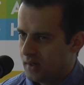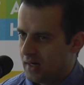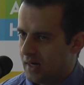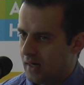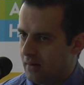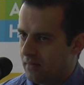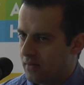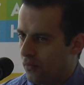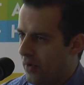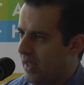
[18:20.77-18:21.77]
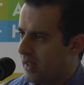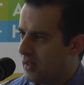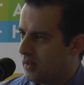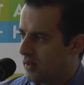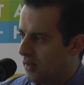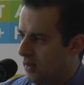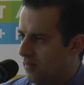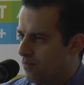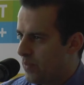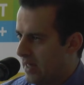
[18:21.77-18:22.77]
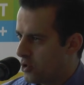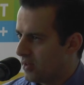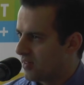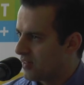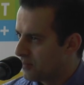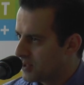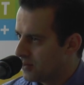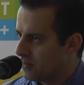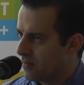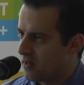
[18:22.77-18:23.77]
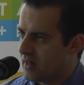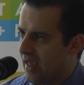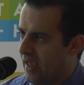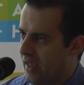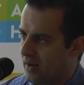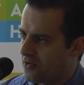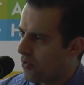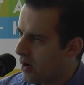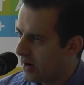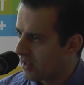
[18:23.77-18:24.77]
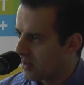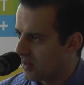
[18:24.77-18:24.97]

the way patient symptoms and chronic